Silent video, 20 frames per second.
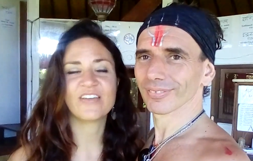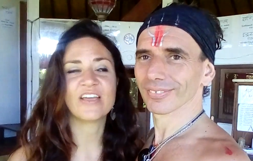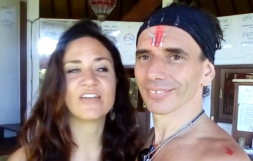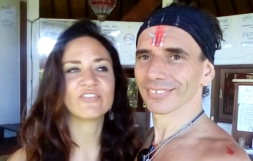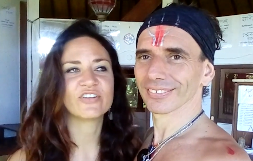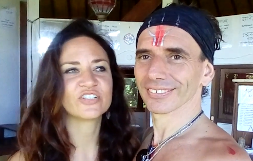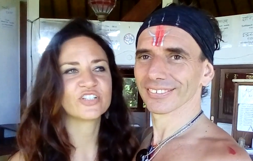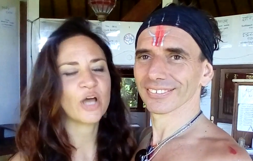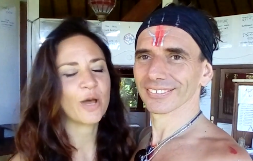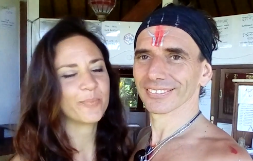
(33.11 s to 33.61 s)

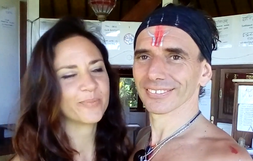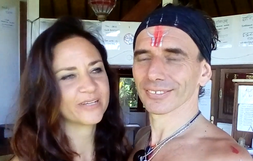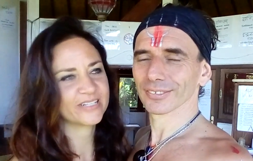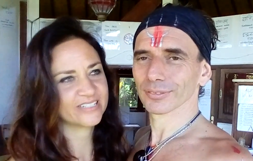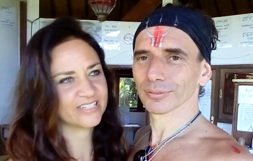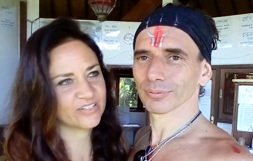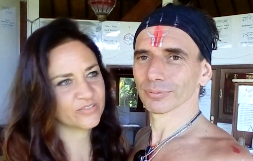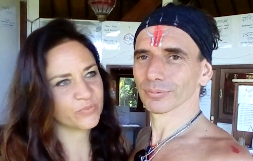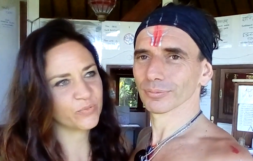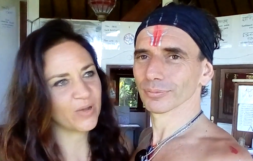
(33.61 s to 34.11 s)
Speaker 1: favorite
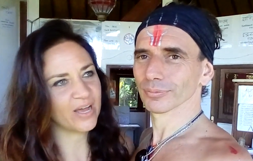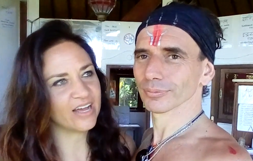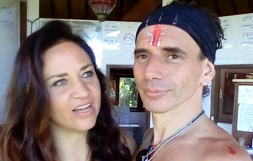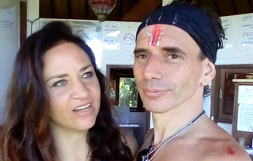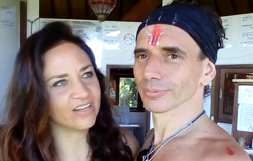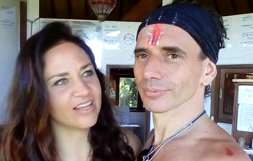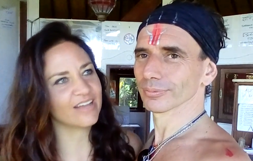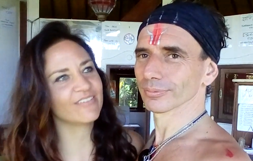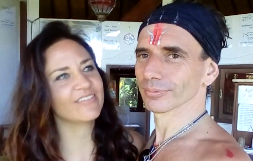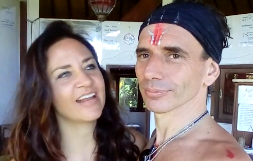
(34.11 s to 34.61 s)
topics as
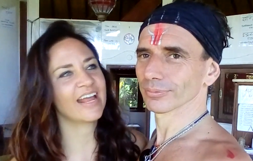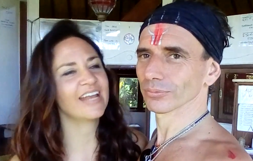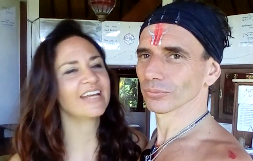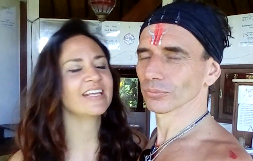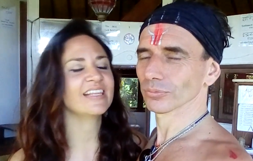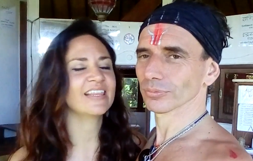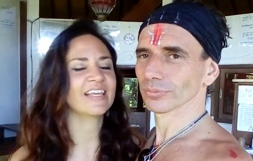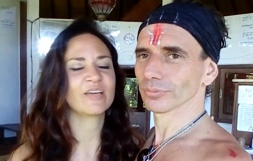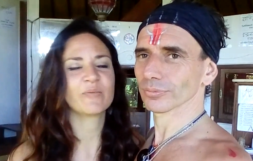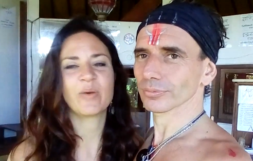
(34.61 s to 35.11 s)
well.
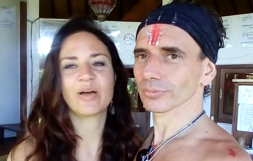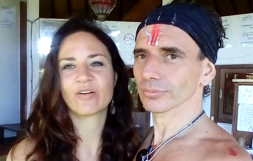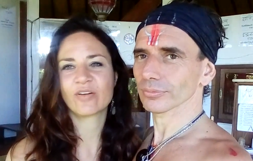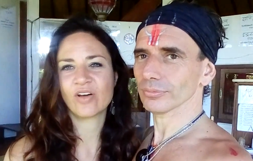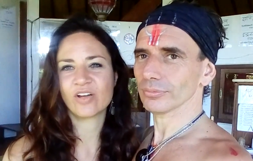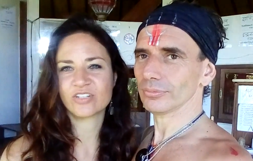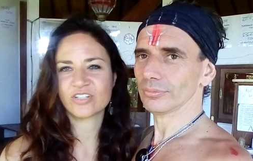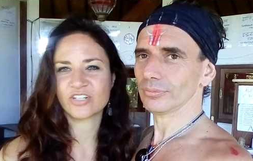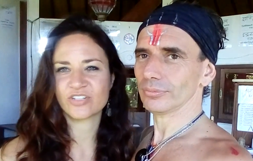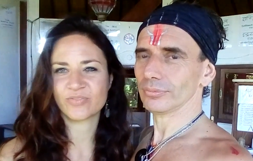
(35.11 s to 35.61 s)
Anything about
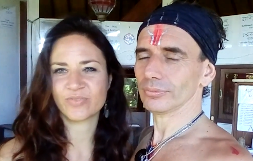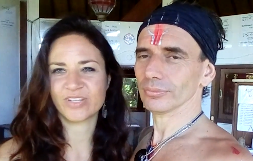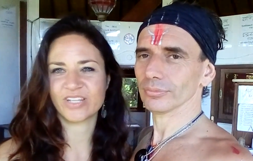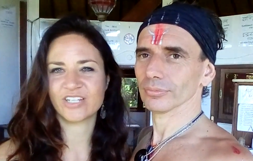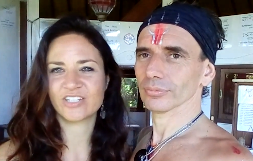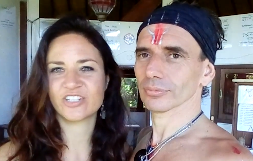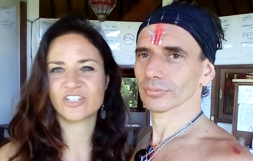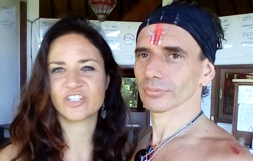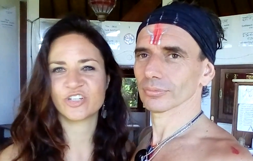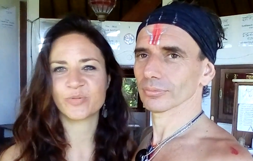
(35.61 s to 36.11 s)
conscious
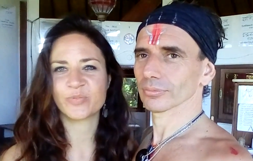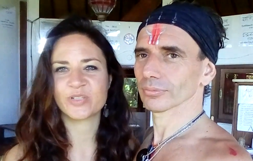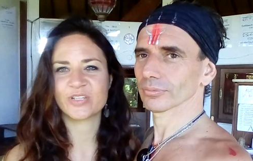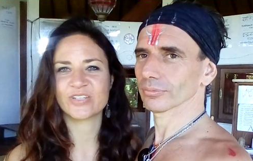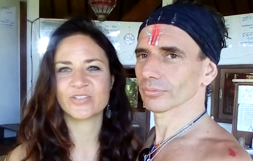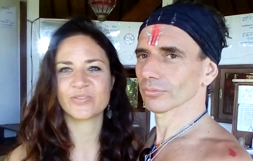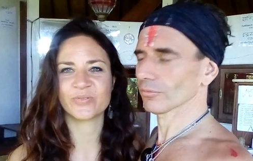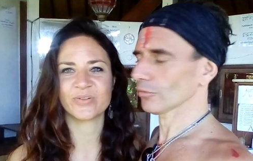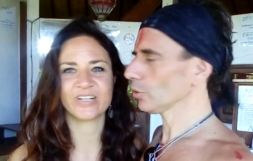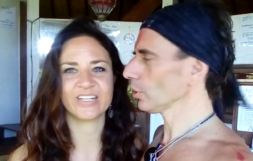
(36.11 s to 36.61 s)

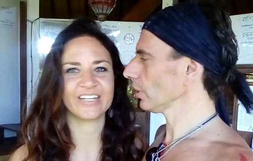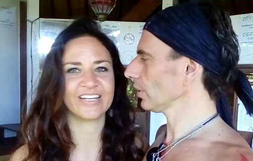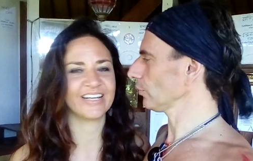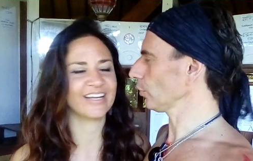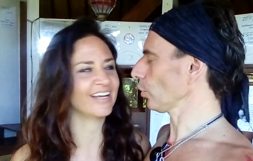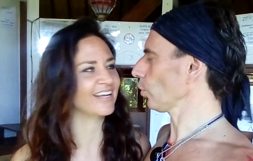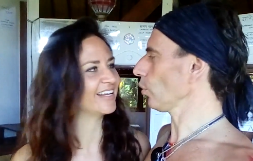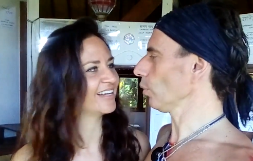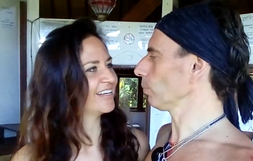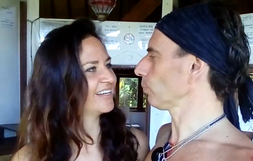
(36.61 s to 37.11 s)
relationships is really.
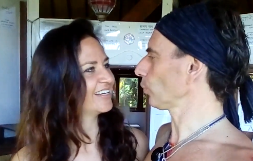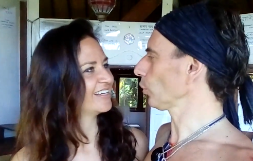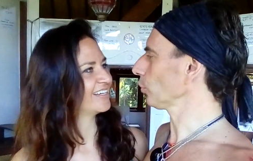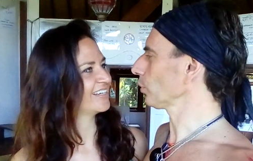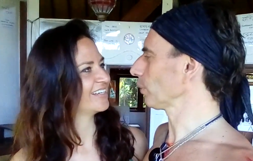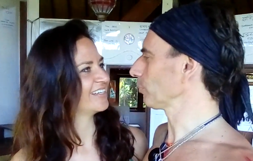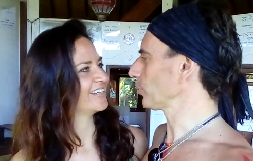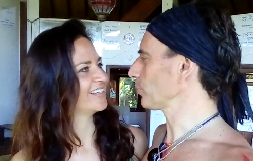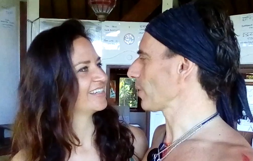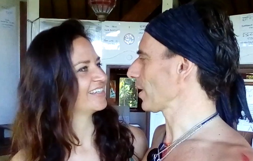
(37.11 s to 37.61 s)
You have a whole
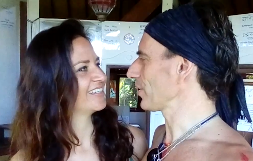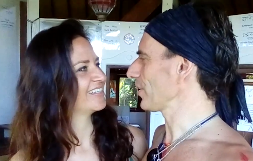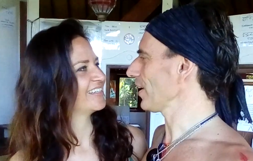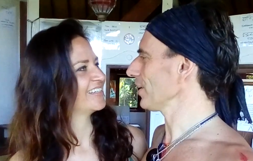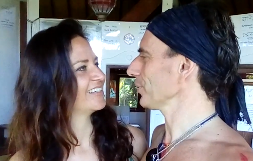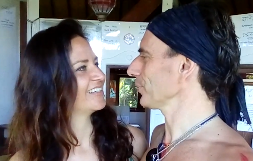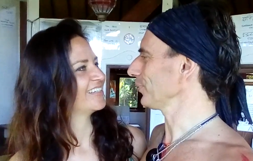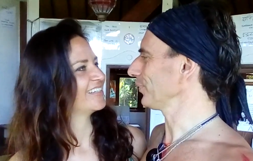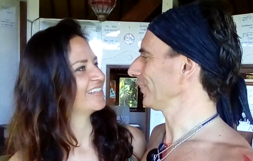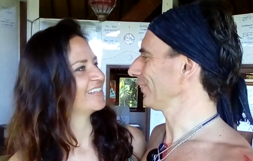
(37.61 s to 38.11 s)
Speaker 2: program about
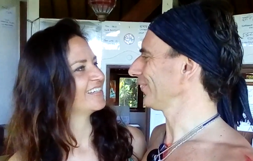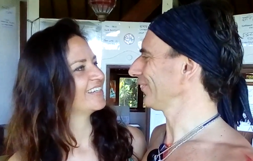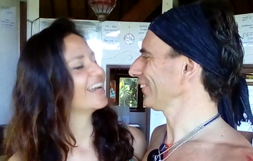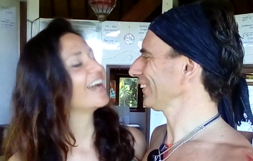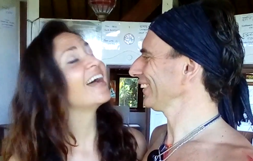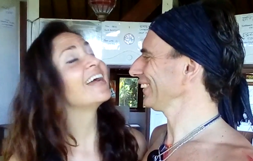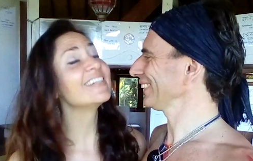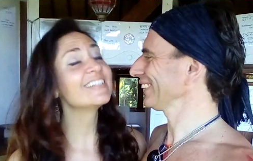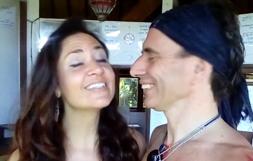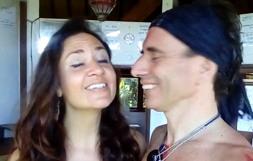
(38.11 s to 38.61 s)
that one,
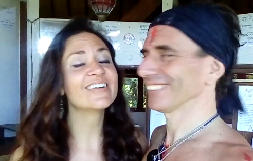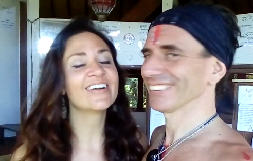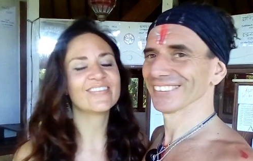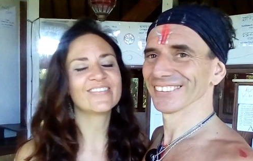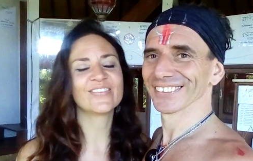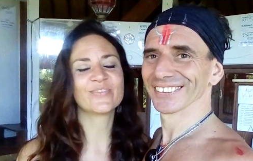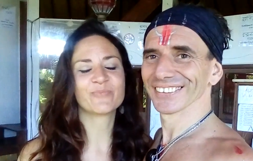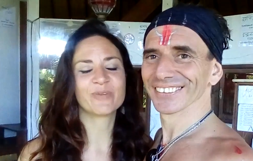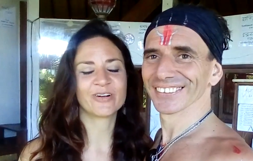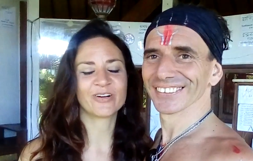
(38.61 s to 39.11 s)
right? I do
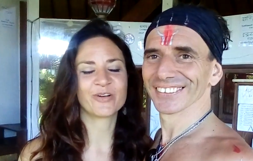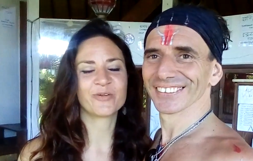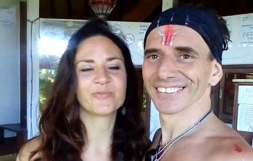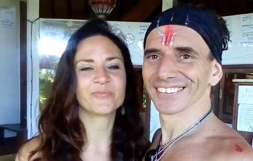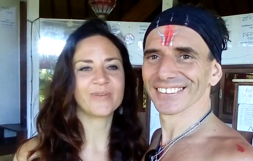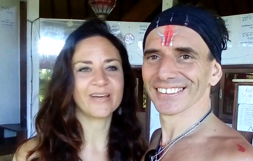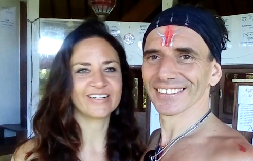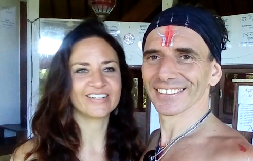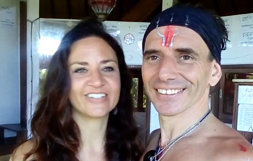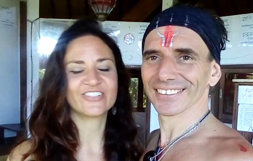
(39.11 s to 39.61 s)
Speaker 1: have a
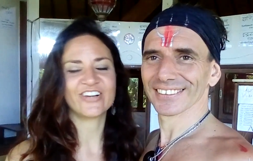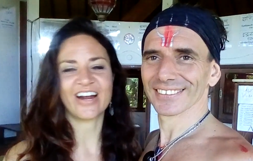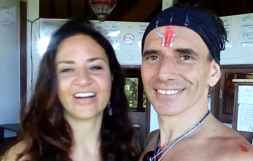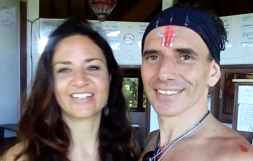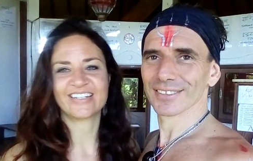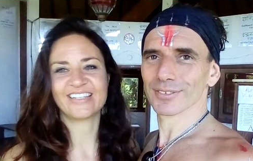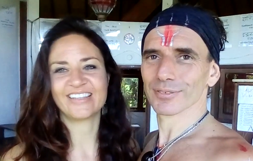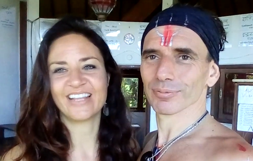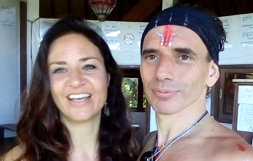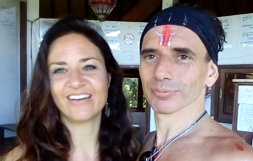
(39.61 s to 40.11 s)
program about
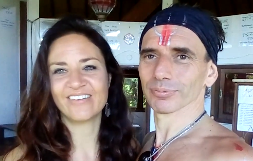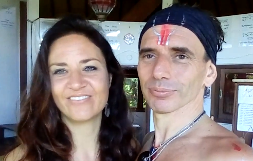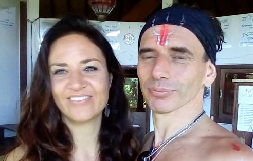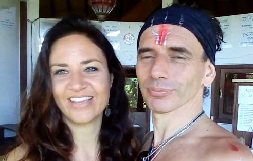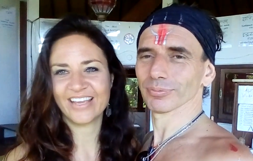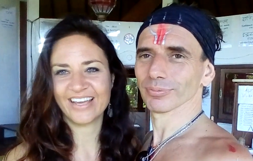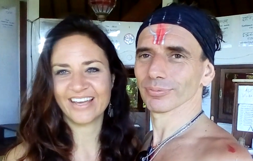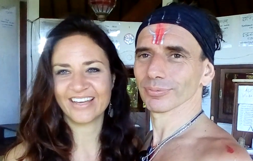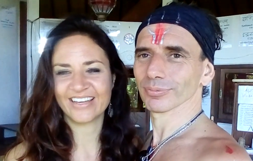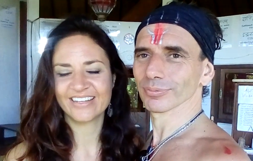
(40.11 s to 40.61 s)
attracting love.
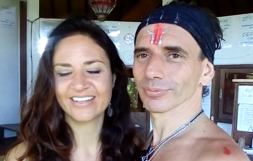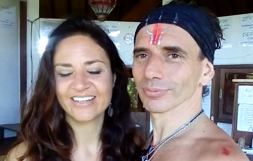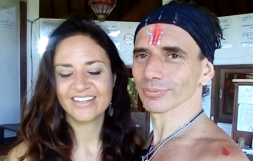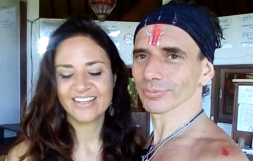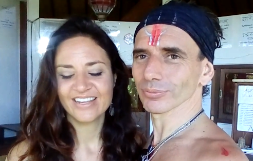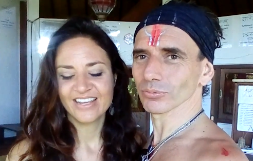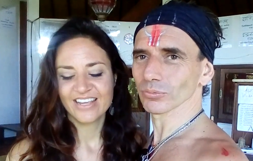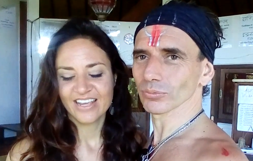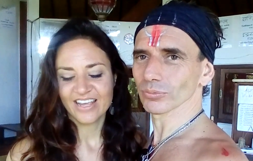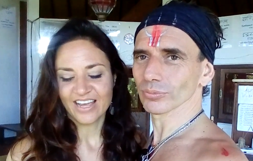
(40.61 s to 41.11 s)
Yeah.
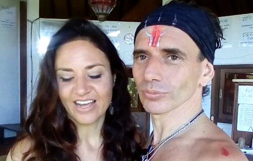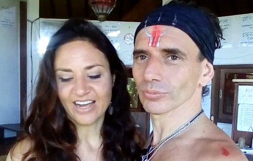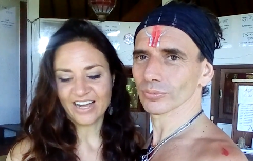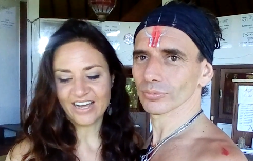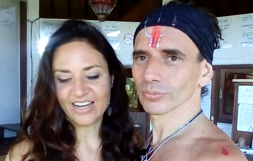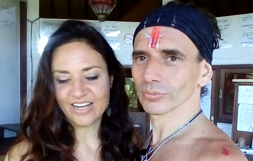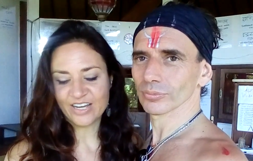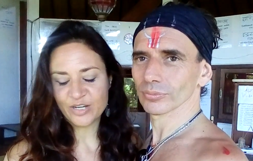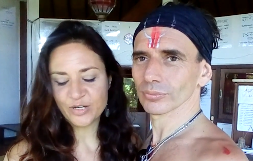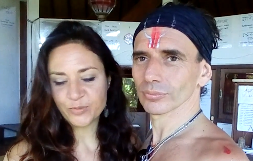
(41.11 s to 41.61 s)

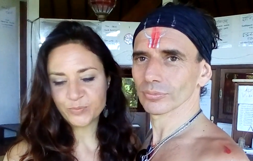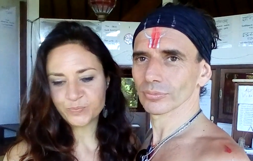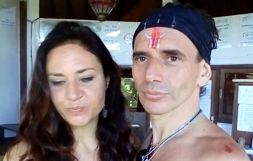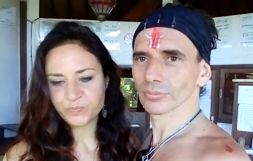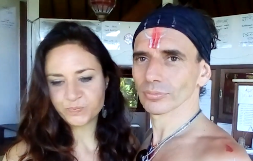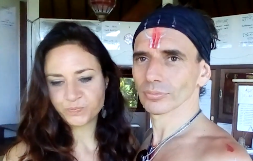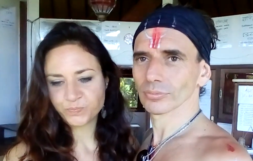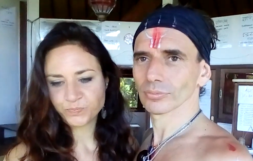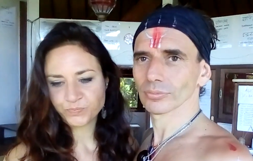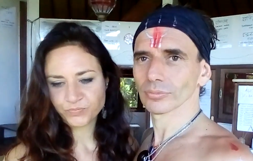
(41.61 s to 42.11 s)
Mm-hmm.
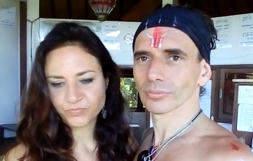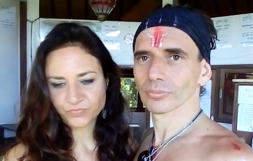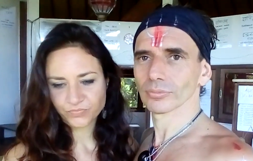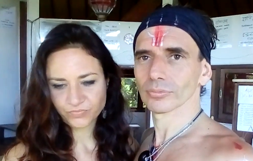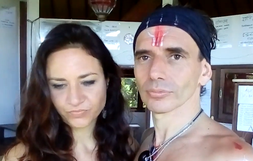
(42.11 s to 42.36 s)
Um,